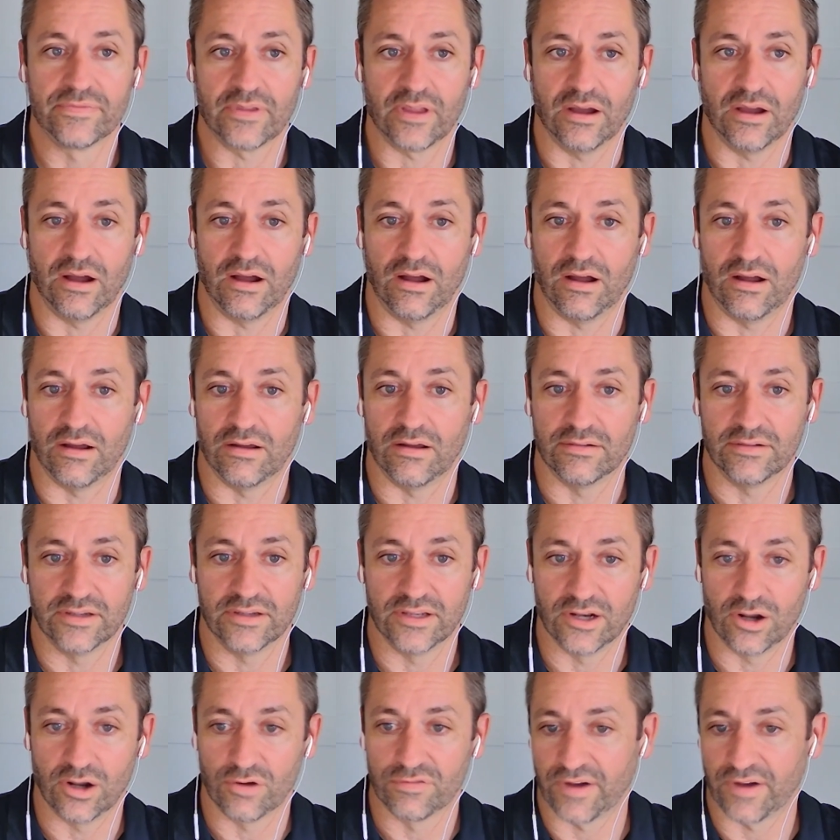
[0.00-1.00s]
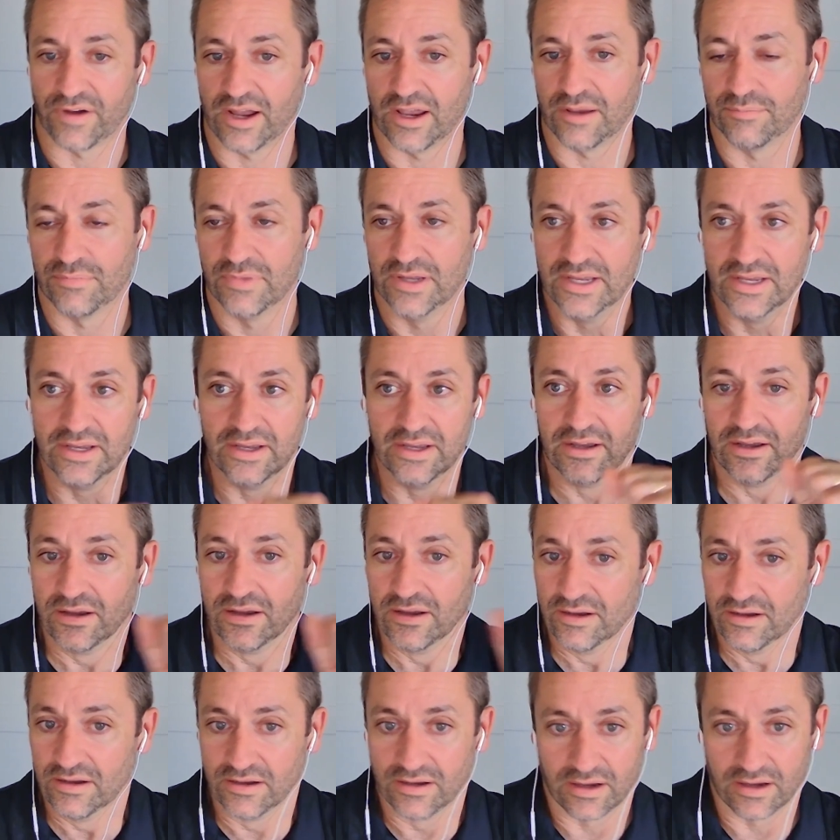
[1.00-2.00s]
If I'm,
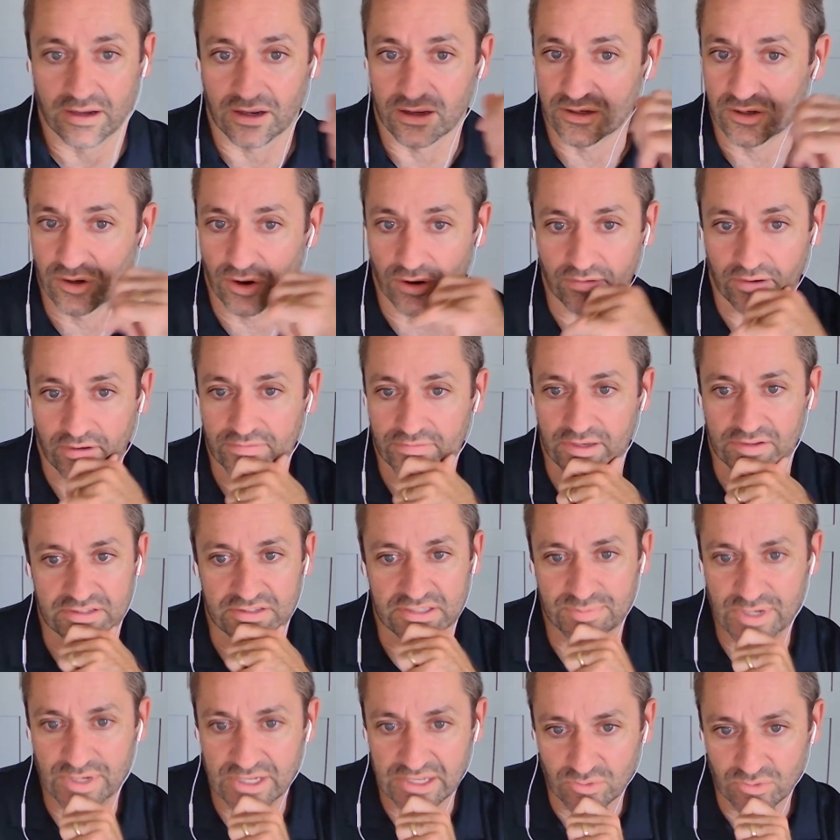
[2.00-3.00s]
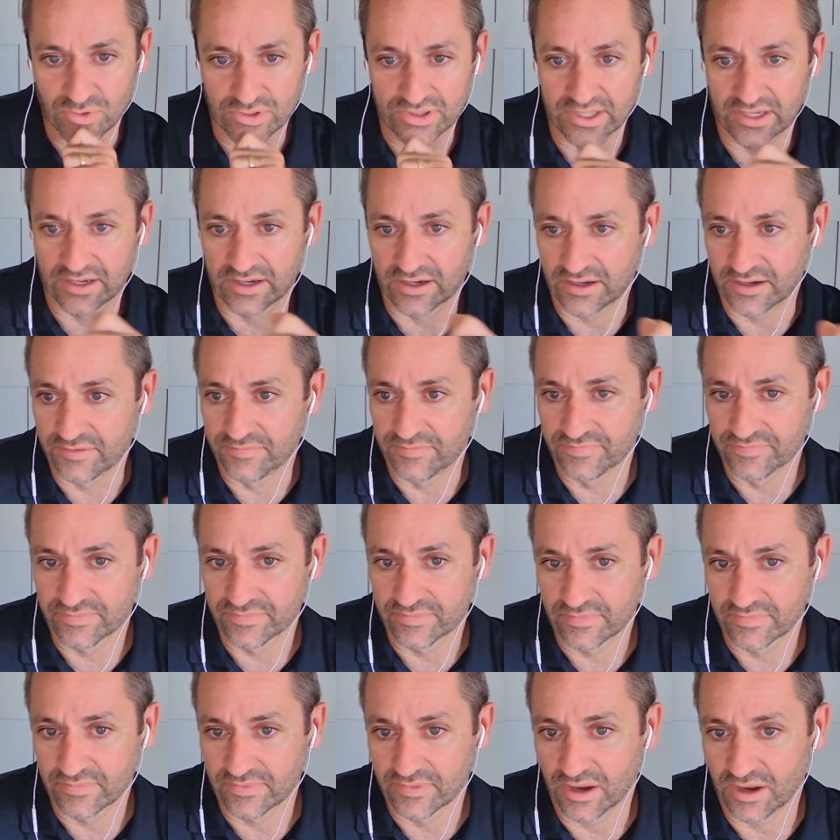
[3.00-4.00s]
I was speaking with a
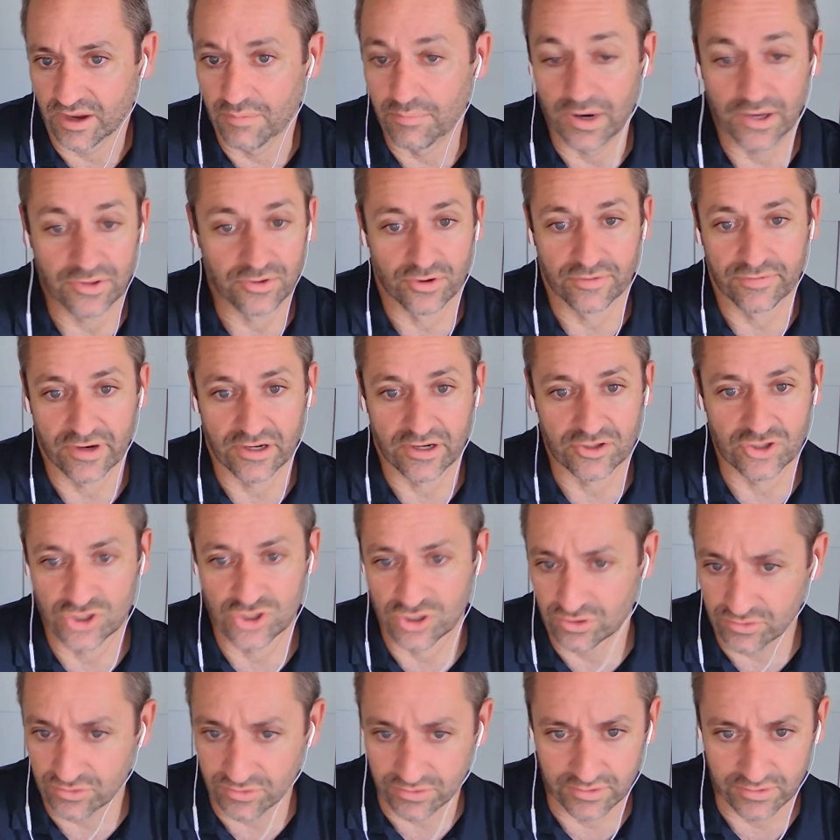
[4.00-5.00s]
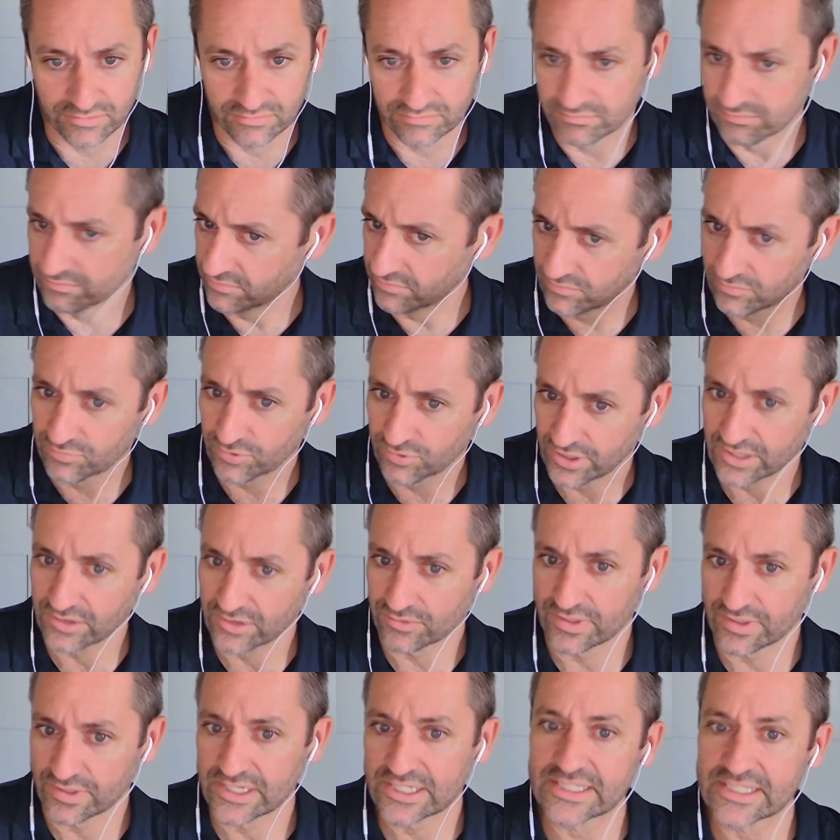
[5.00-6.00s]
mother of young children pretty
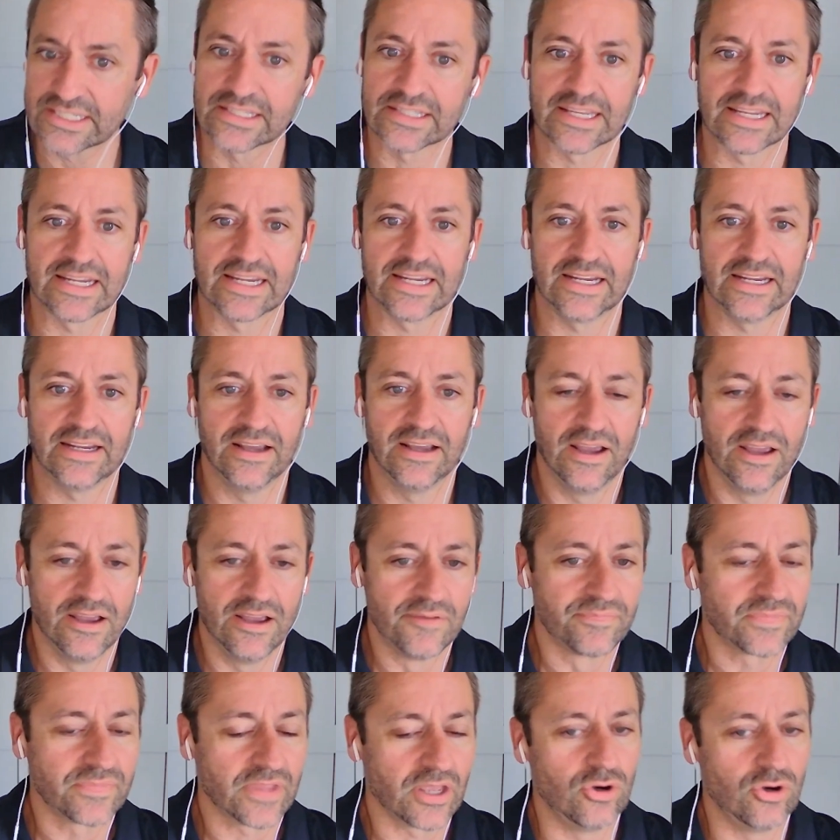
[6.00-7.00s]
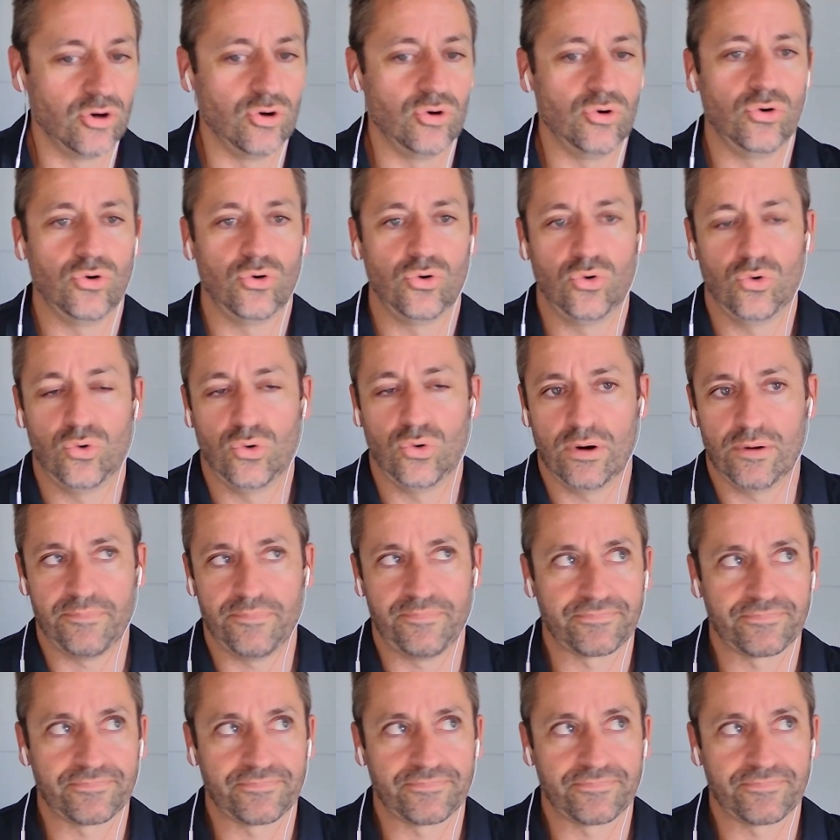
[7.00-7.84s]
recently who,